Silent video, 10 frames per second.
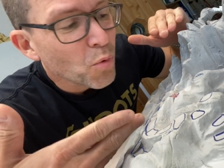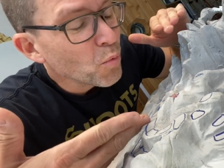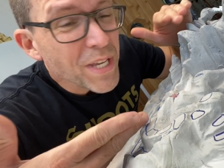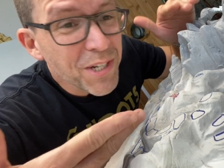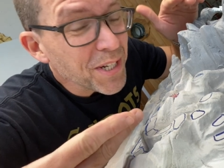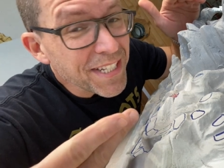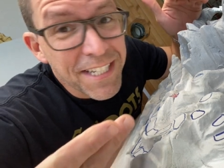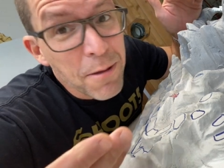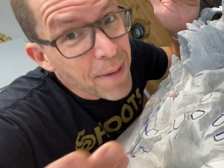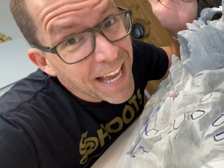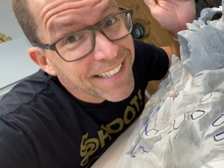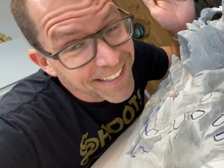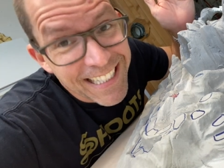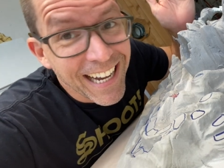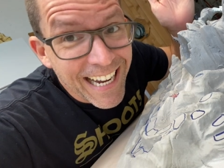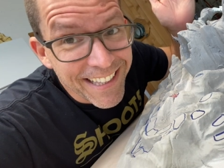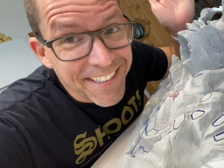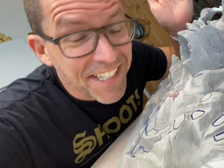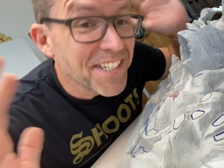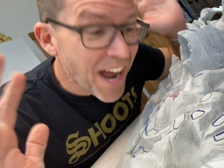we couldn't abandon the island
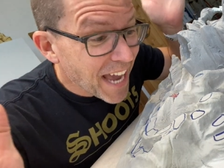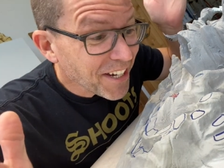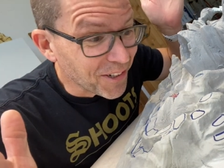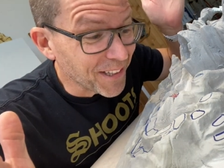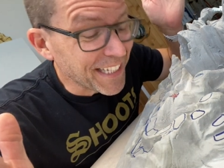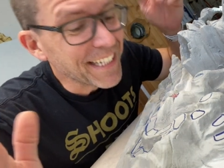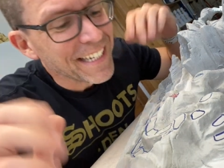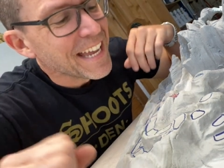entirely.